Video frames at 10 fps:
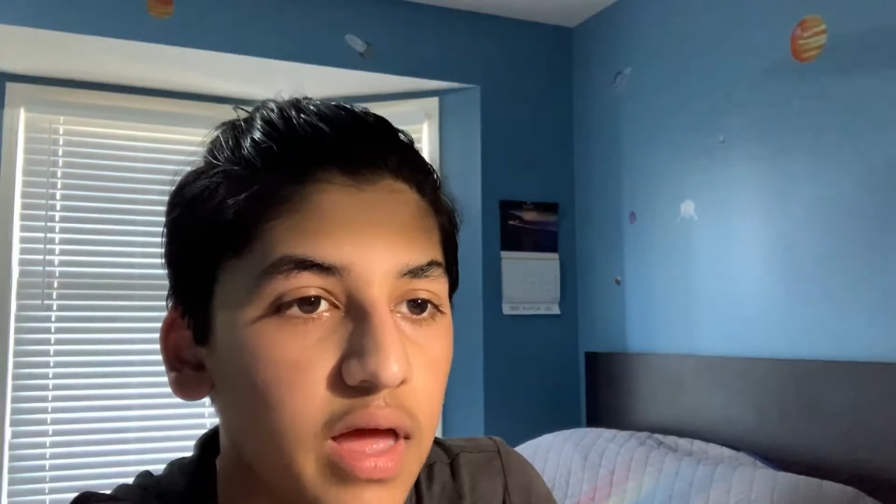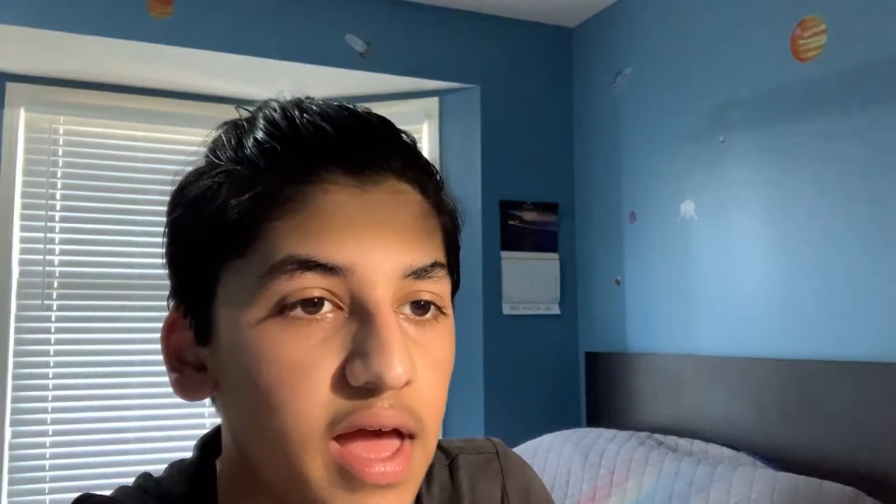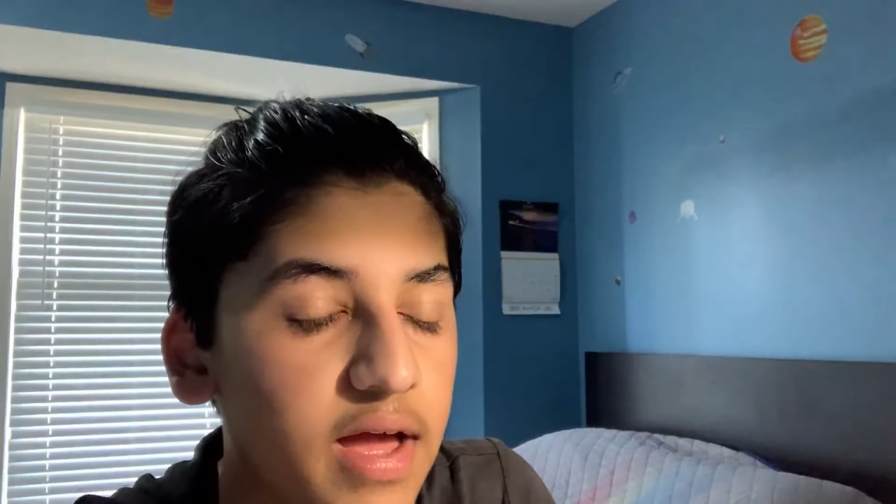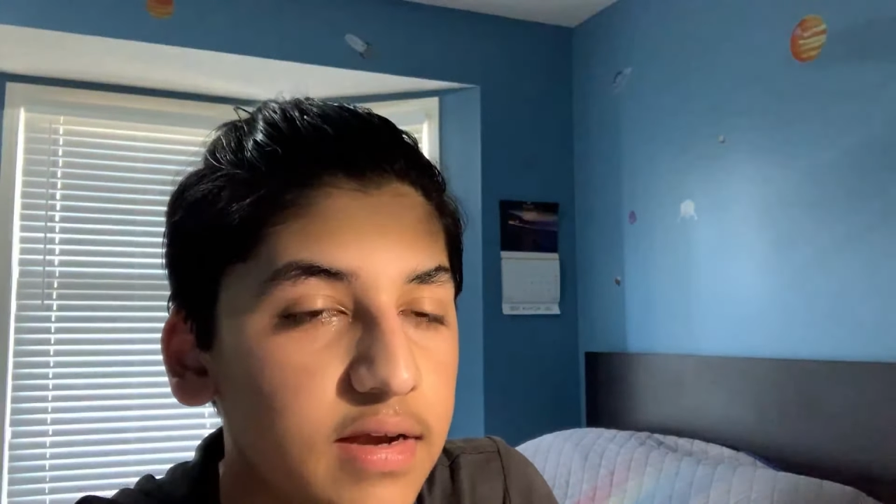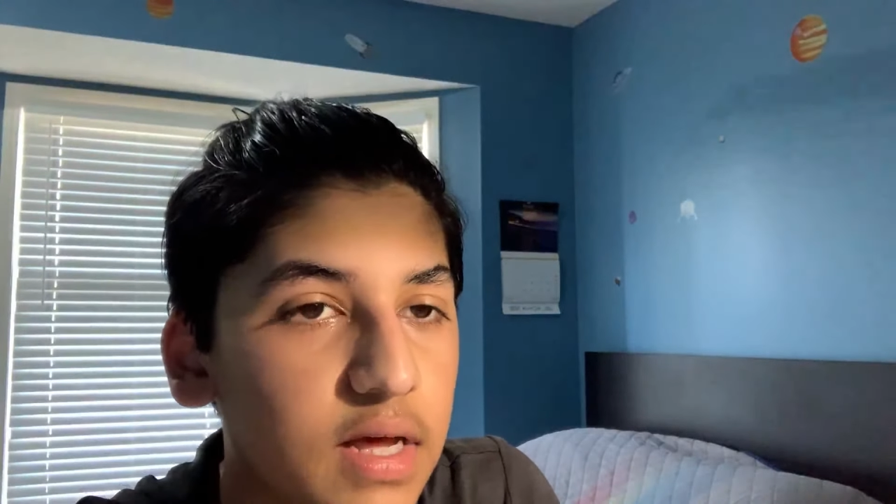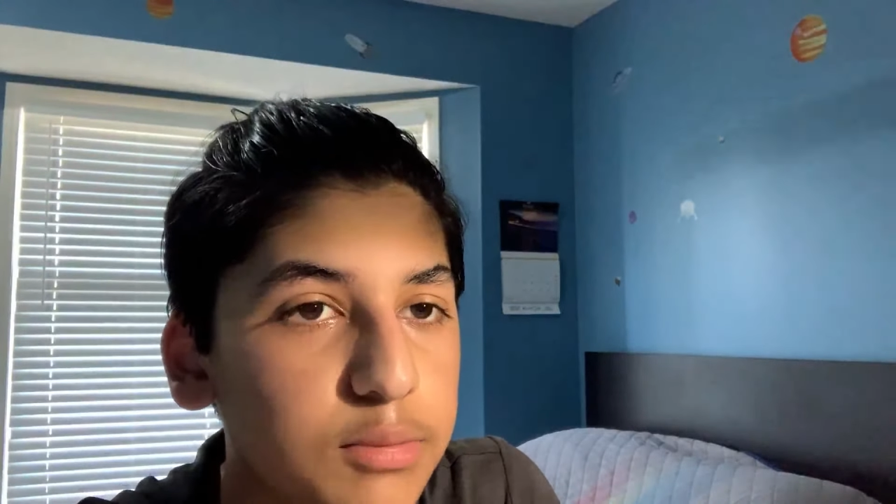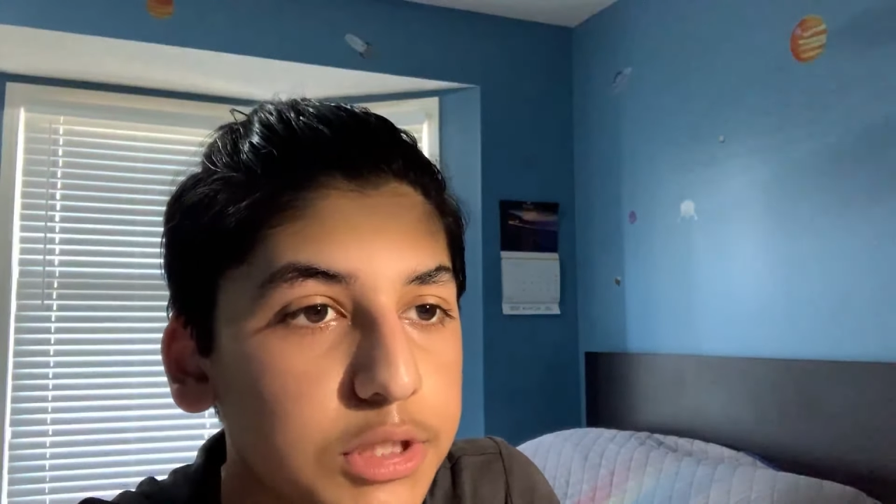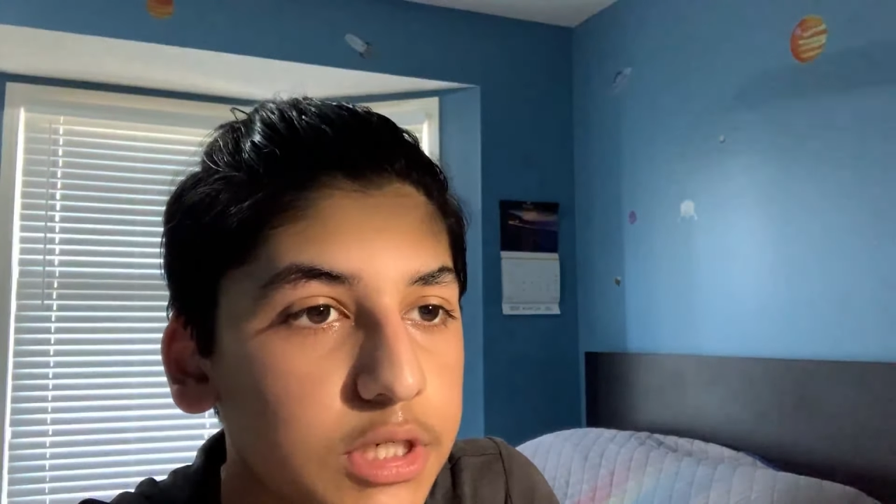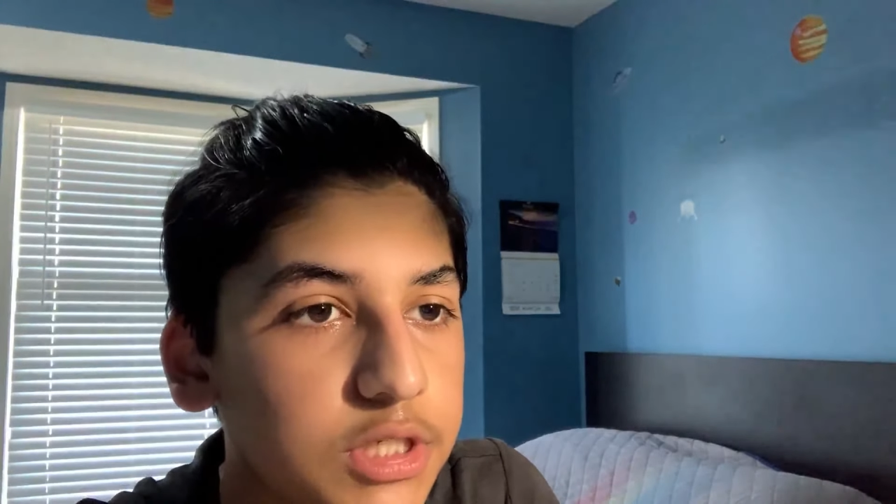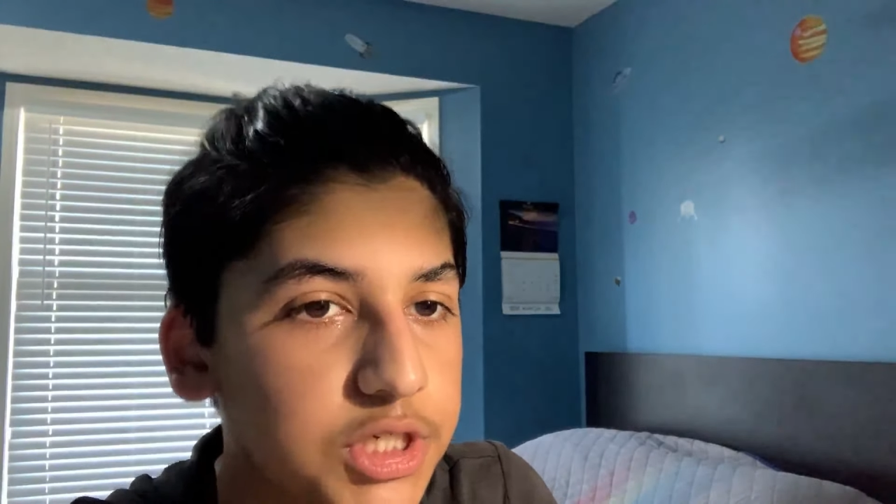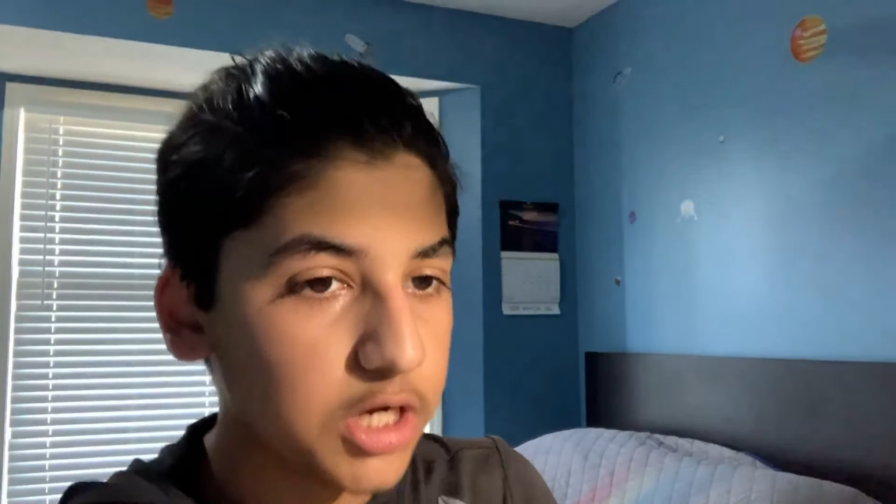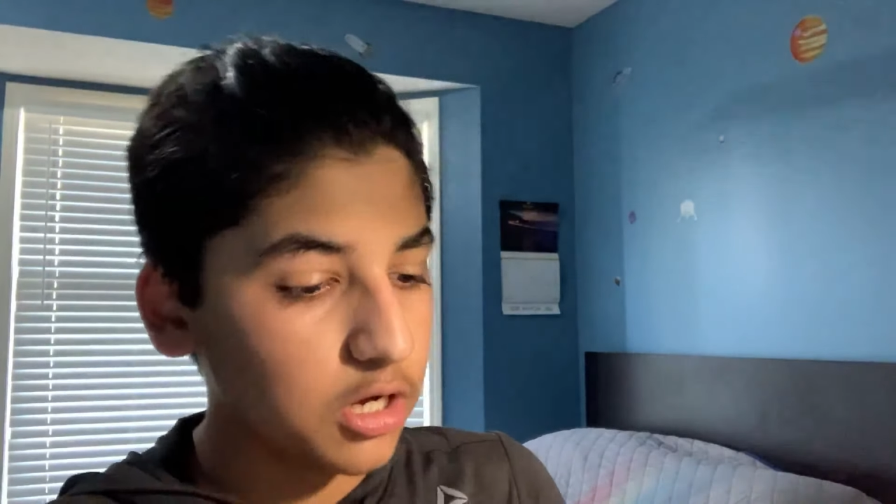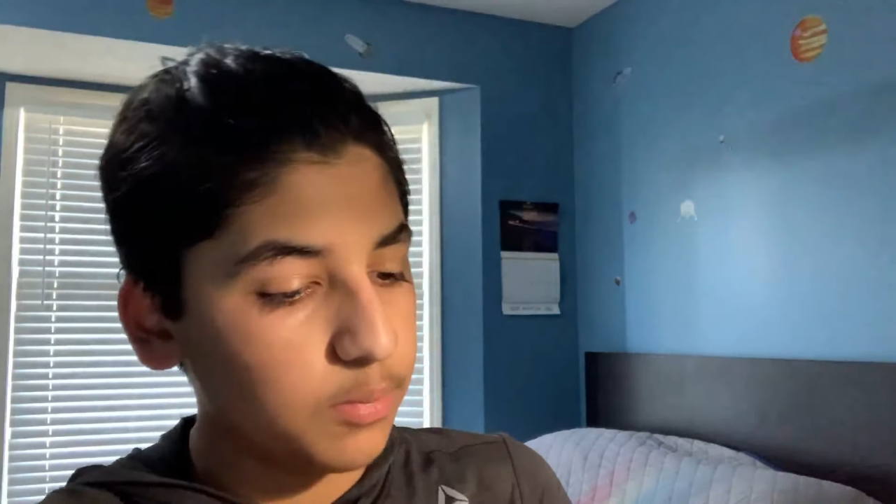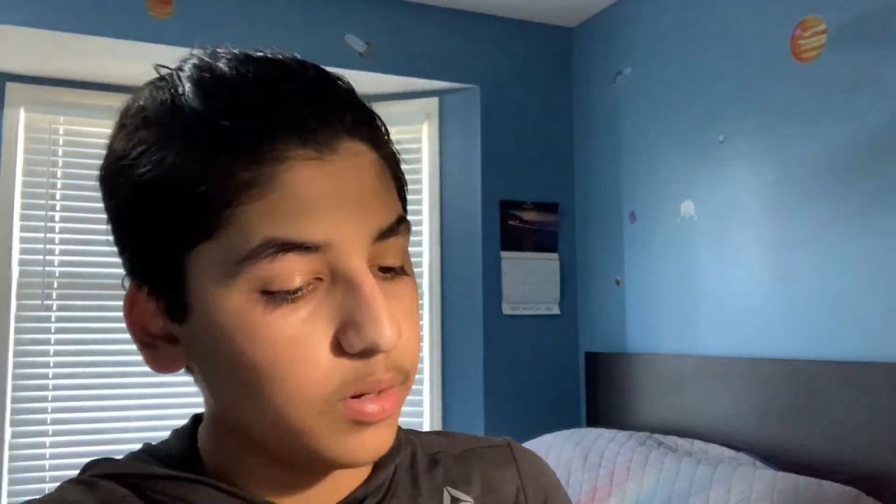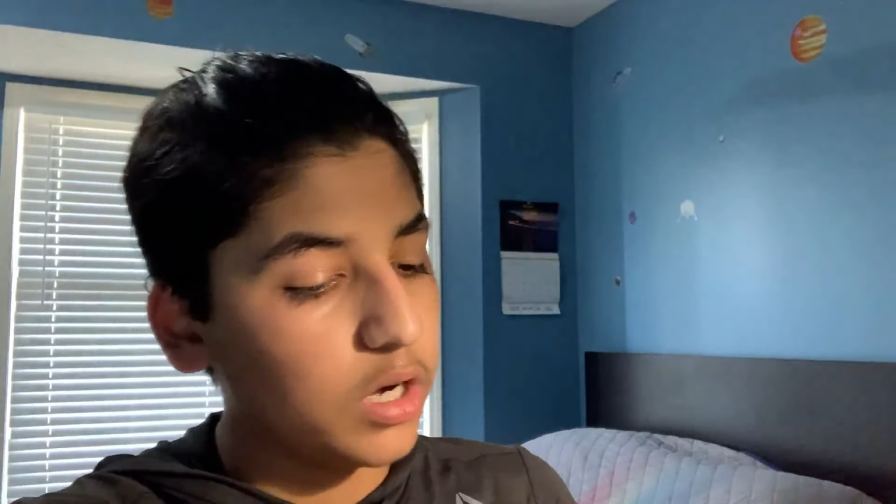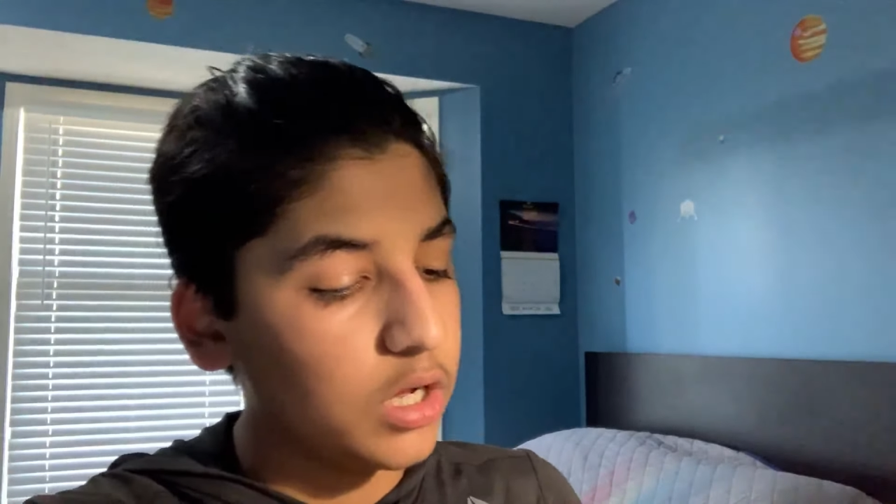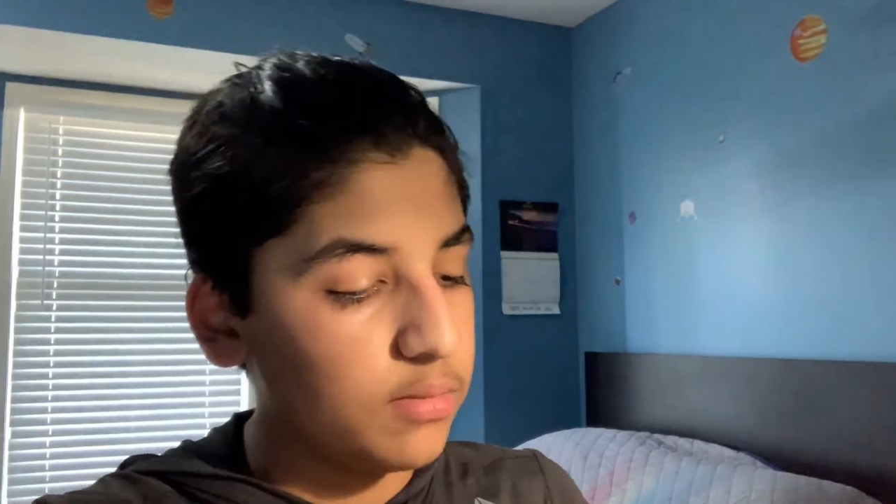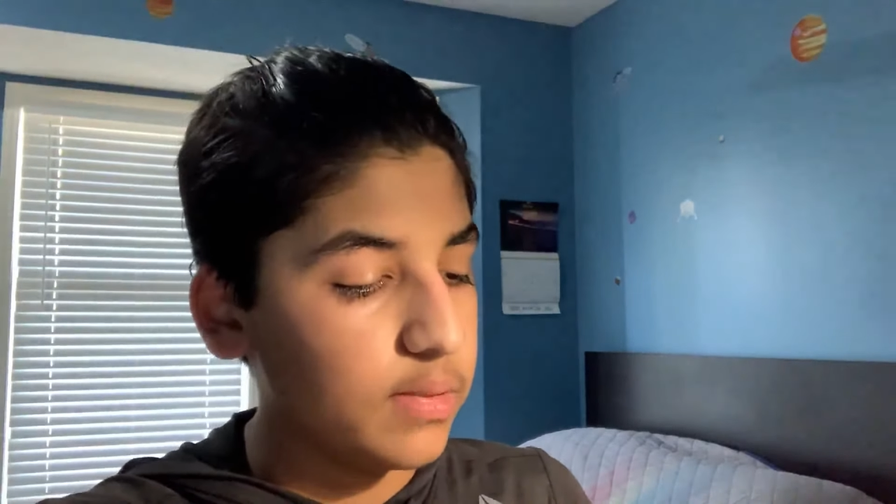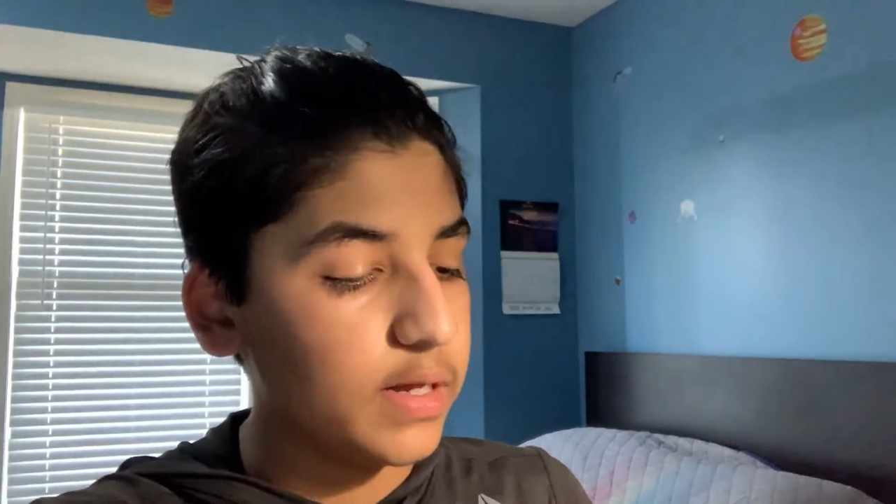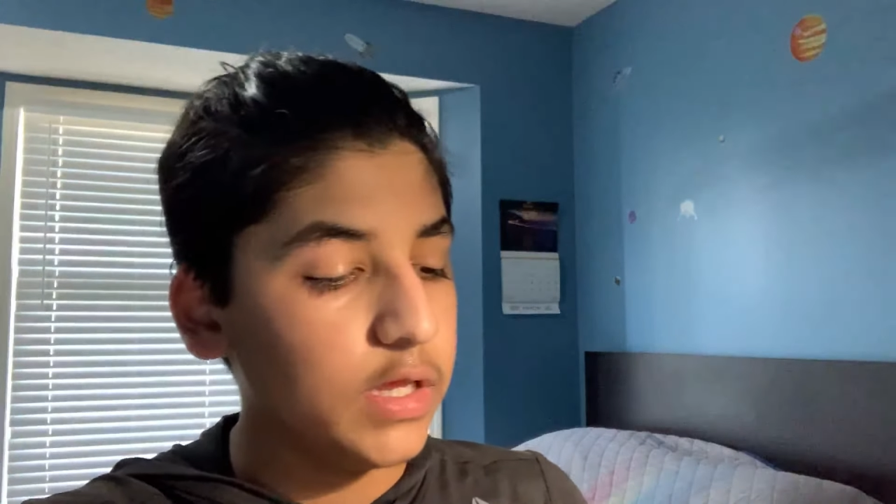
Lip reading: And I'm just going to check up on my